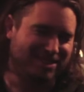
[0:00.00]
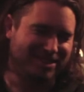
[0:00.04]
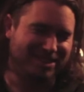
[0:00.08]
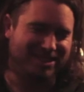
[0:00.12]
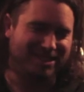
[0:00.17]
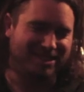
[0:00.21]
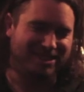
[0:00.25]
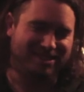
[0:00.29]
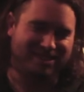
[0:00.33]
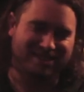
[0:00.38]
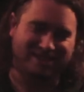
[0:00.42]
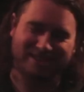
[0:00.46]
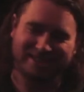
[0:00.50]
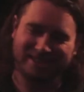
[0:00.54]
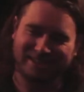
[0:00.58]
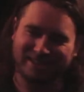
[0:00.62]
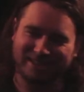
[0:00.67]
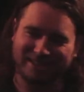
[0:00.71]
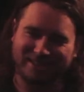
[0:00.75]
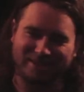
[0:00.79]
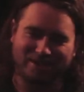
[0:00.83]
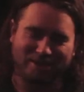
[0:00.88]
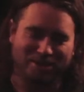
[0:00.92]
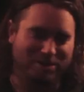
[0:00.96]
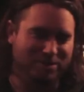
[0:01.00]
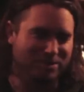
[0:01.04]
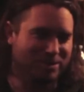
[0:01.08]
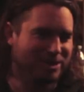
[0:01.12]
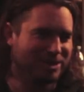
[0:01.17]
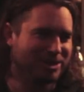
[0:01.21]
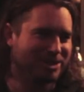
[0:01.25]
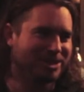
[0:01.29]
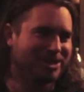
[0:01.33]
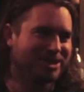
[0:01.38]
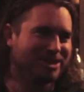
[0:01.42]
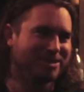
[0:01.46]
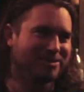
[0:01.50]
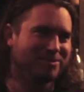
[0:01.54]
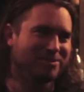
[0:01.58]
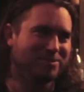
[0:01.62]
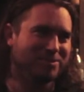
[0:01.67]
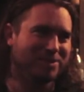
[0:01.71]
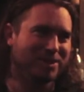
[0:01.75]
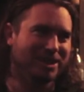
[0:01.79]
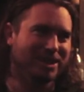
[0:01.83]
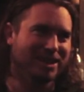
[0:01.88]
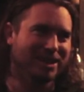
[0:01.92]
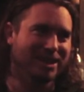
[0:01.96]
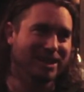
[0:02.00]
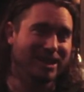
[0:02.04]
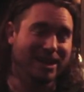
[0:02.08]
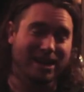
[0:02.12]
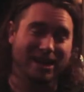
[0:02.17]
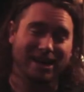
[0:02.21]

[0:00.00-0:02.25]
it sounded like garbage, but